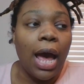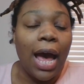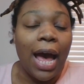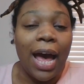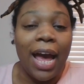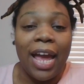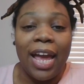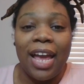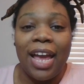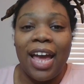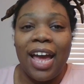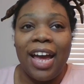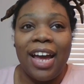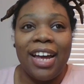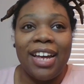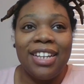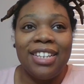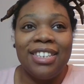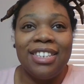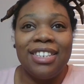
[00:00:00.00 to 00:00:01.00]
I
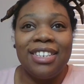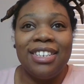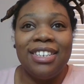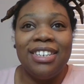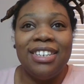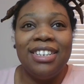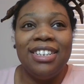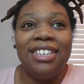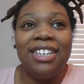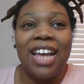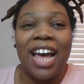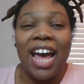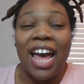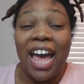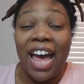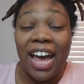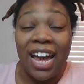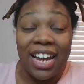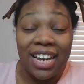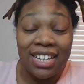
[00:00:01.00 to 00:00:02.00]
asked I
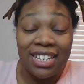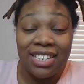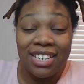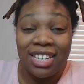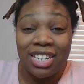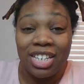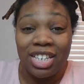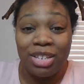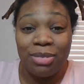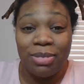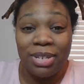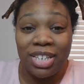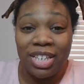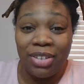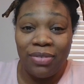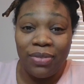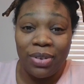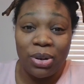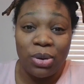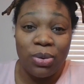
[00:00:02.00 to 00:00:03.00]
asked a
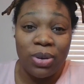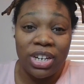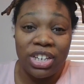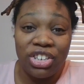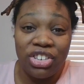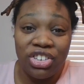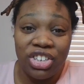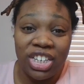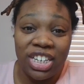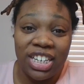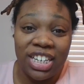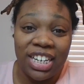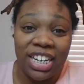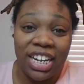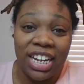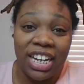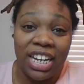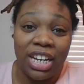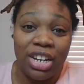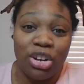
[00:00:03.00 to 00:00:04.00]
specific question
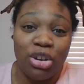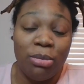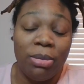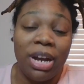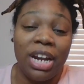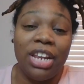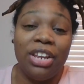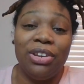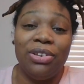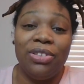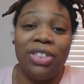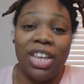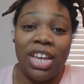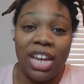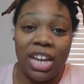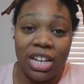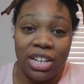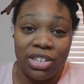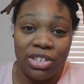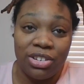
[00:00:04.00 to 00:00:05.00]
and nobody knew
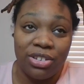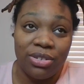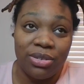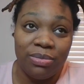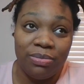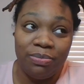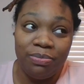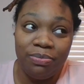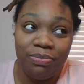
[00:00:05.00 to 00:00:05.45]
the answer.